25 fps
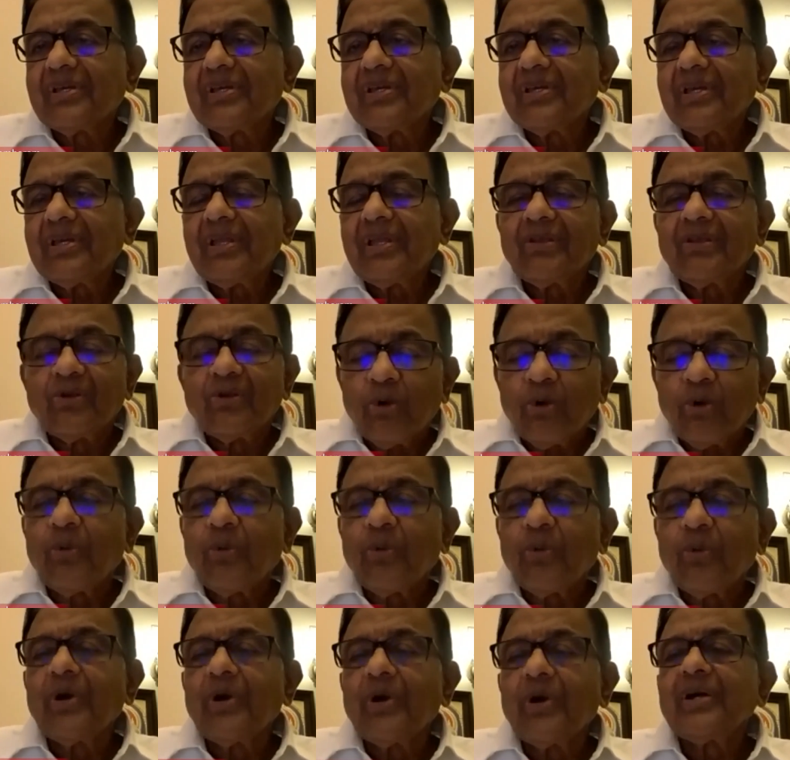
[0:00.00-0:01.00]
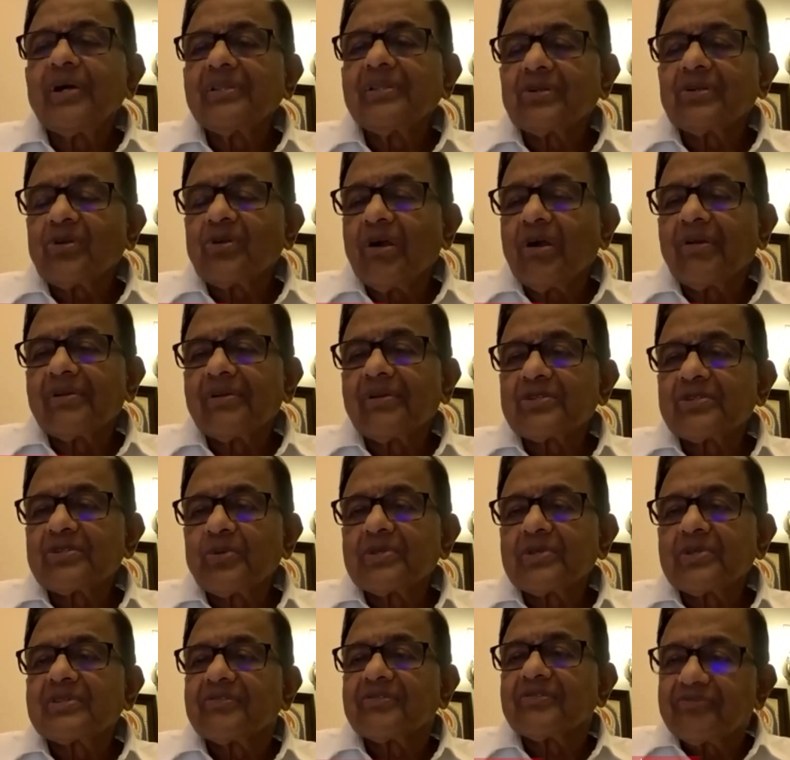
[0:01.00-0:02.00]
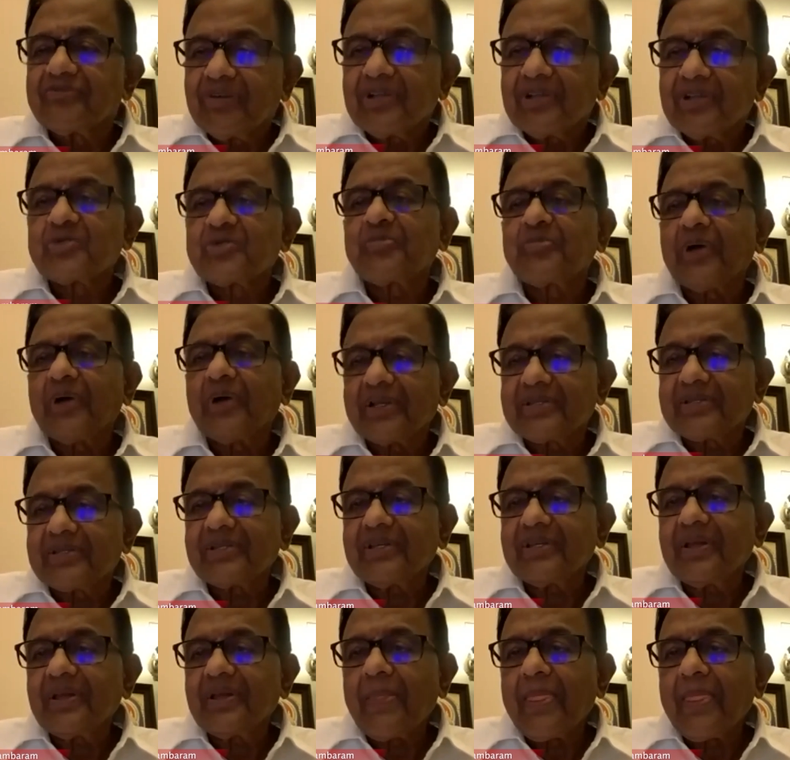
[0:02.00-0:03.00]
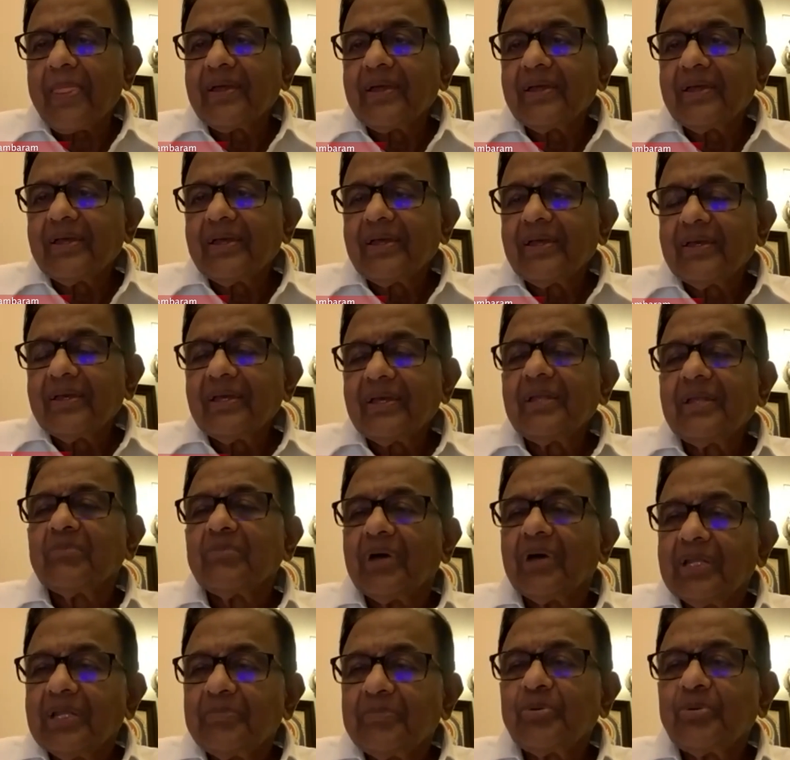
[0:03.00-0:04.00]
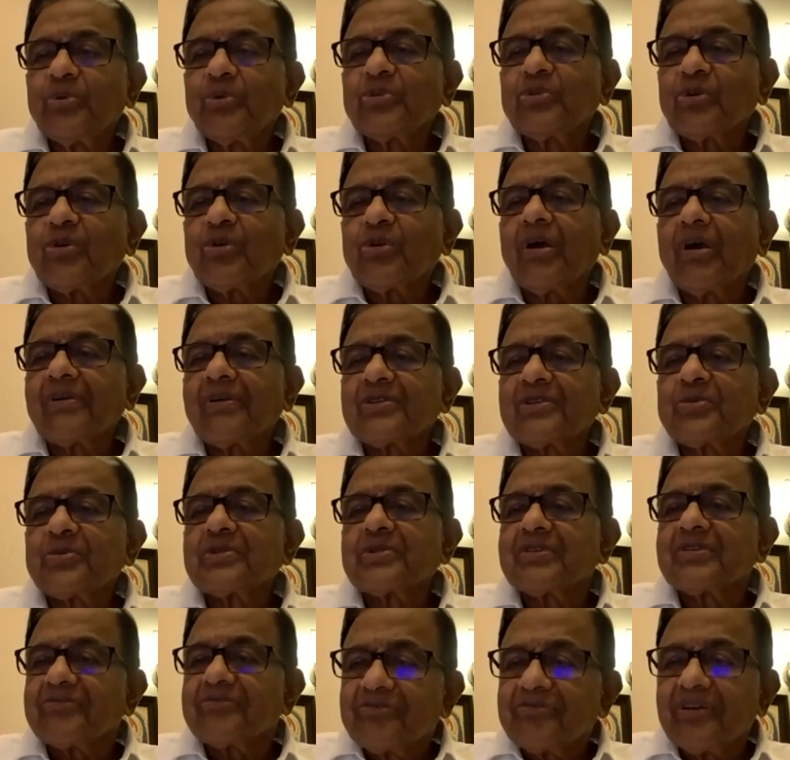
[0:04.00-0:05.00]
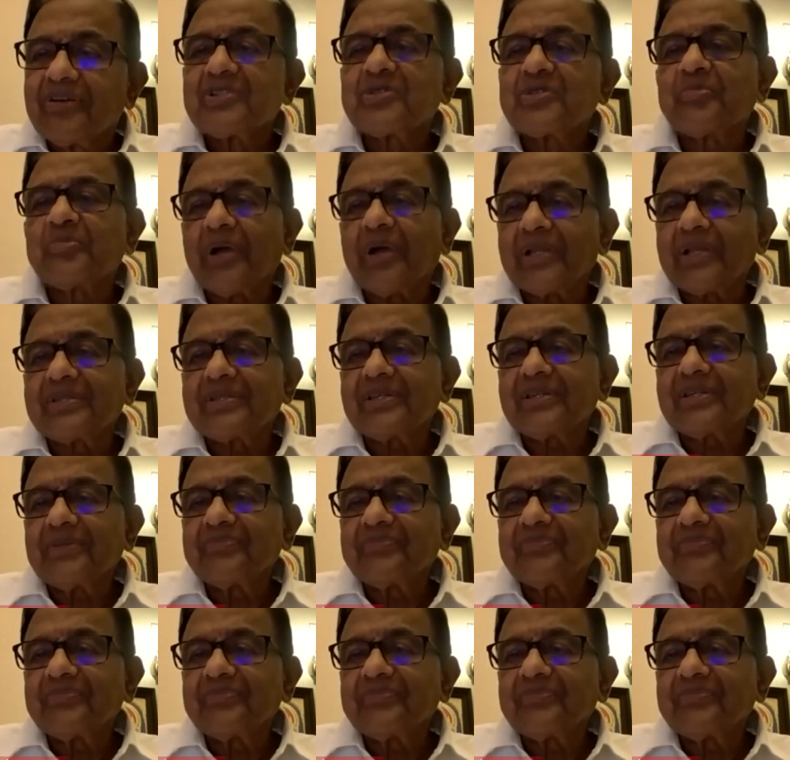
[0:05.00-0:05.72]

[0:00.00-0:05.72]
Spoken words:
In Goa, the Congress was the first party. In Manipur, the Congress was the first party.